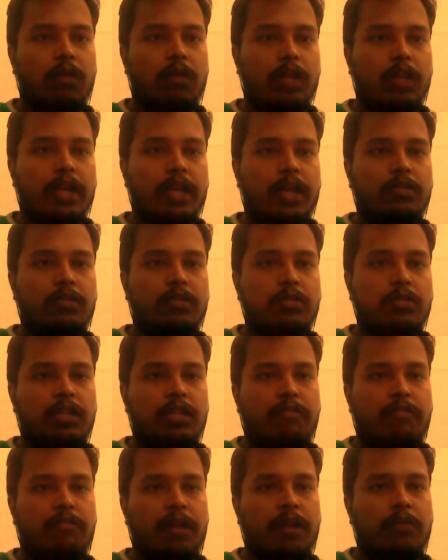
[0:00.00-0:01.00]
Now knight to
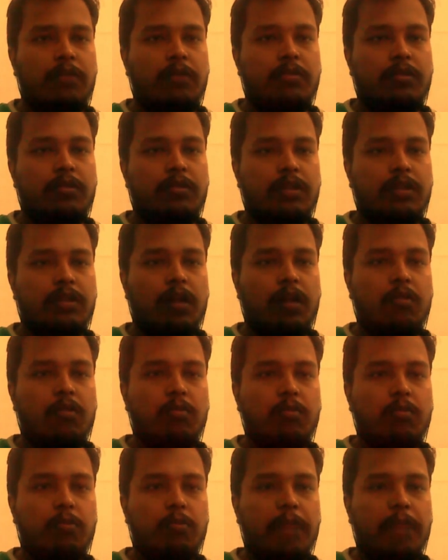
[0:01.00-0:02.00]
g5.
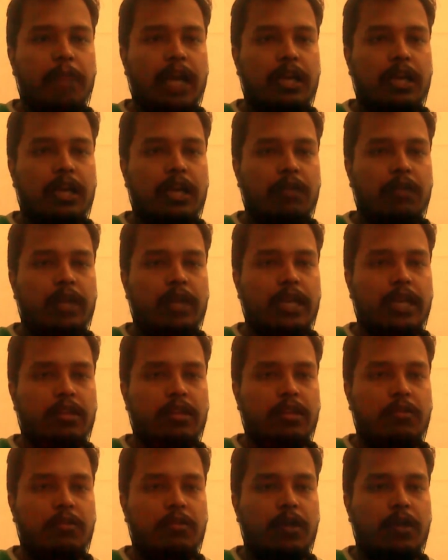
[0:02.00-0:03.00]
Now white
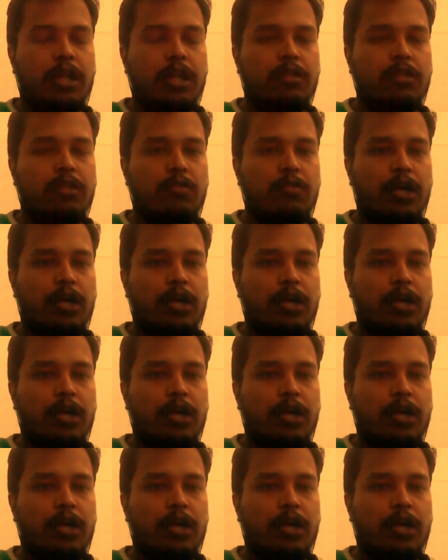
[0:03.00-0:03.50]
has the only